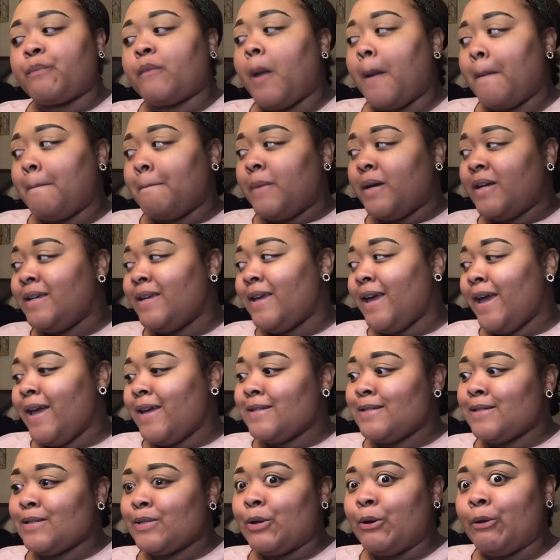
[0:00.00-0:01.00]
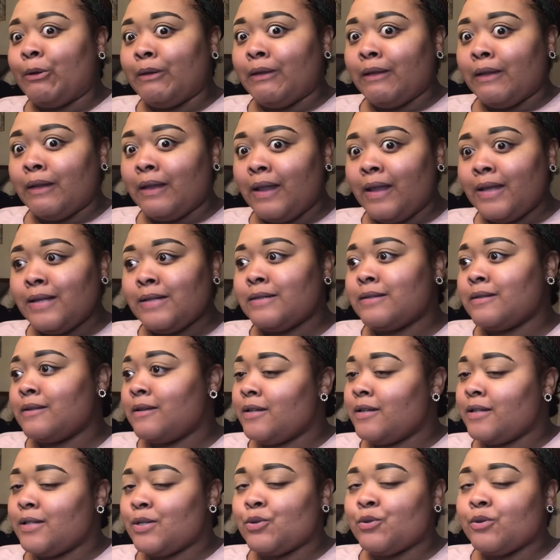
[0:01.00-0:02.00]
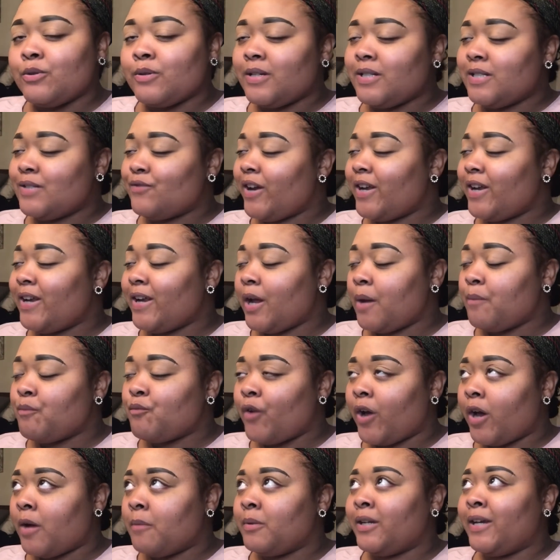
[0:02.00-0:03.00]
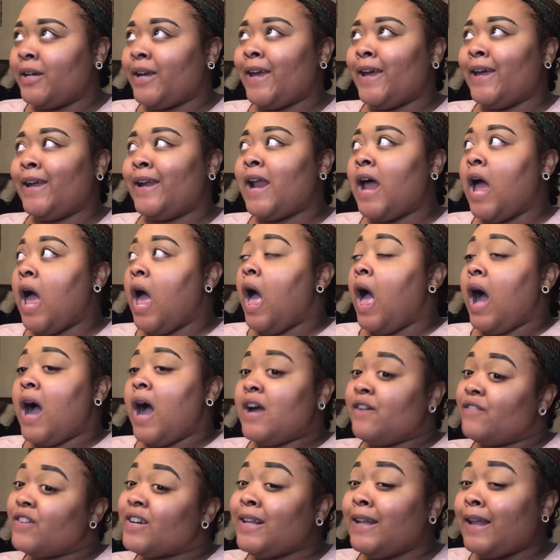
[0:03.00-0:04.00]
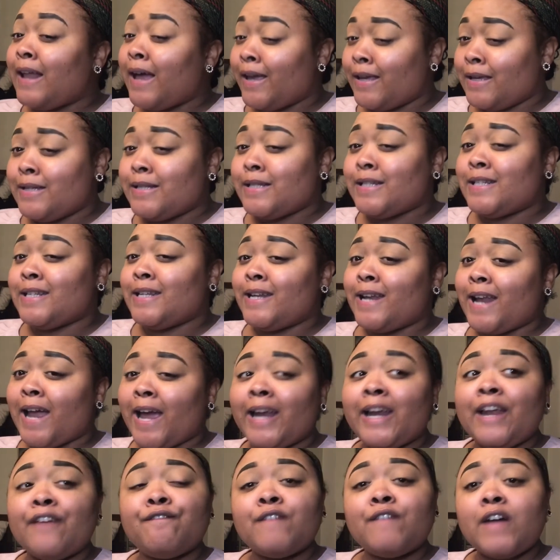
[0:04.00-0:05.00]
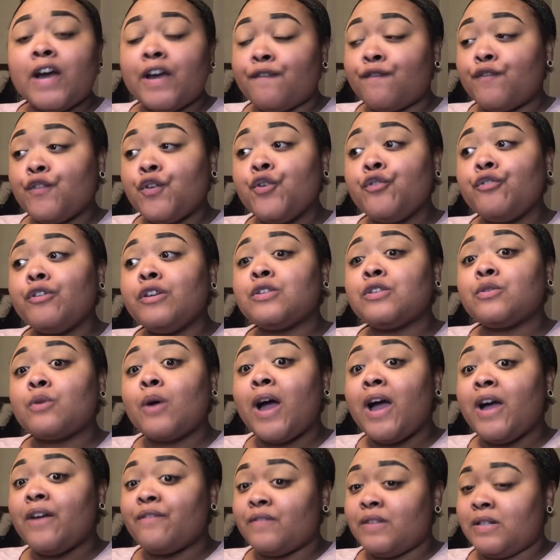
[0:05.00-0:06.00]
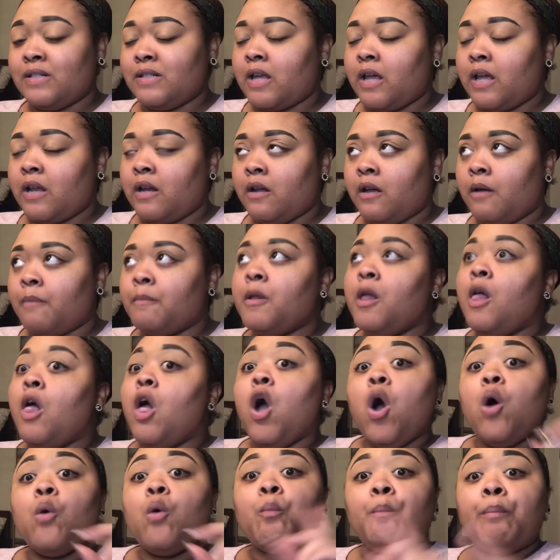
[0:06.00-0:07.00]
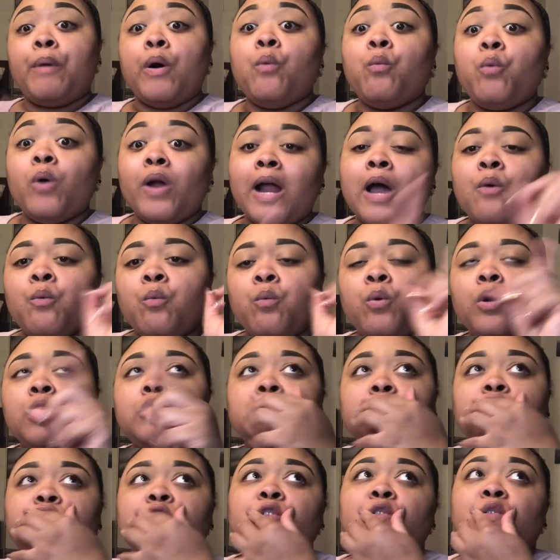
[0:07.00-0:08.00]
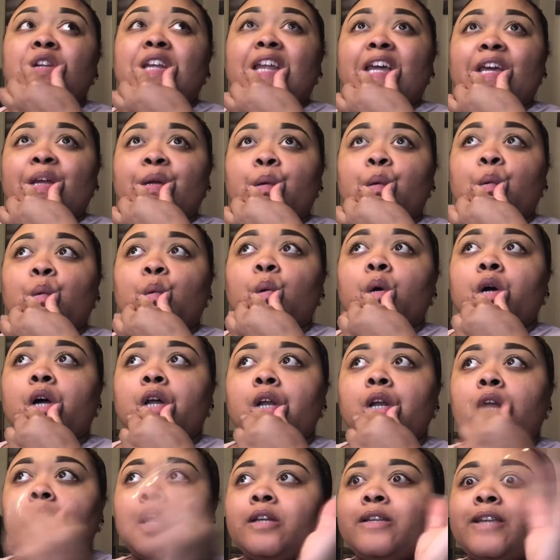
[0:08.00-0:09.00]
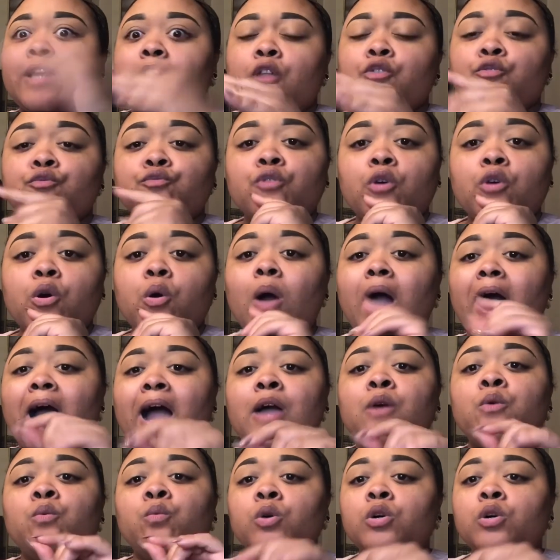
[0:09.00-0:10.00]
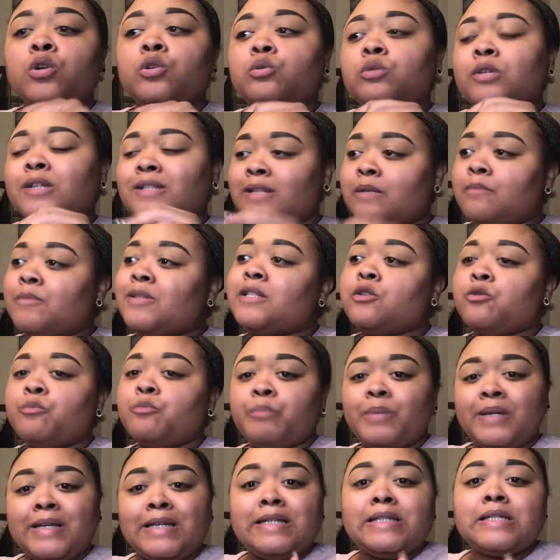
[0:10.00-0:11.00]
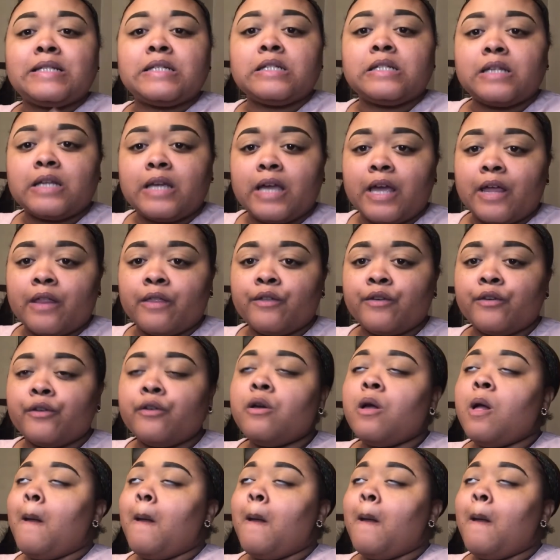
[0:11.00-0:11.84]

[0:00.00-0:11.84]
But yeah, so let's get into it, because right now I'm rambling, and I have a client tonight at 5:30, so I have to set up. But what I will do later on down the road, I will, because I'm still piecing together